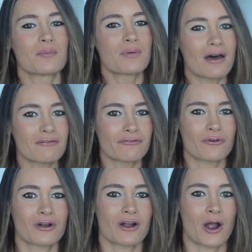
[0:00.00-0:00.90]
But
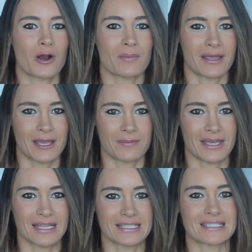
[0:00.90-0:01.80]
for our
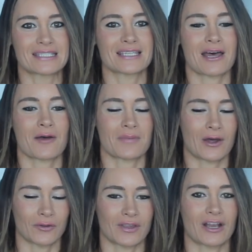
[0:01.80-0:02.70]
Miamians
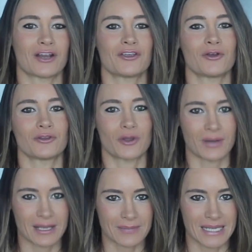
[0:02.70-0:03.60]
out there, you'll know
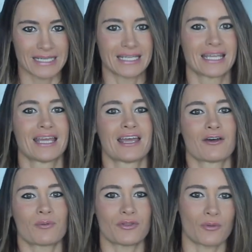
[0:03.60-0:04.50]
what I mean.
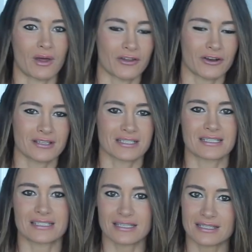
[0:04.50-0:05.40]
When the weather is
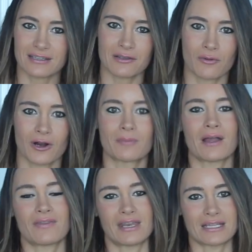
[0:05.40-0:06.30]
consistently warm
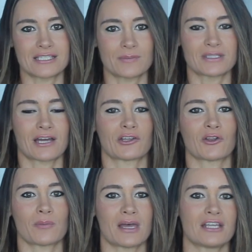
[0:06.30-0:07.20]
and then it dips down a
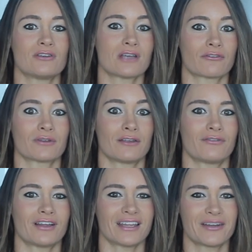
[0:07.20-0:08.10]
little bit, you definitely
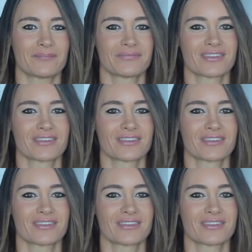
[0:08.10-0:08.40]
feel it.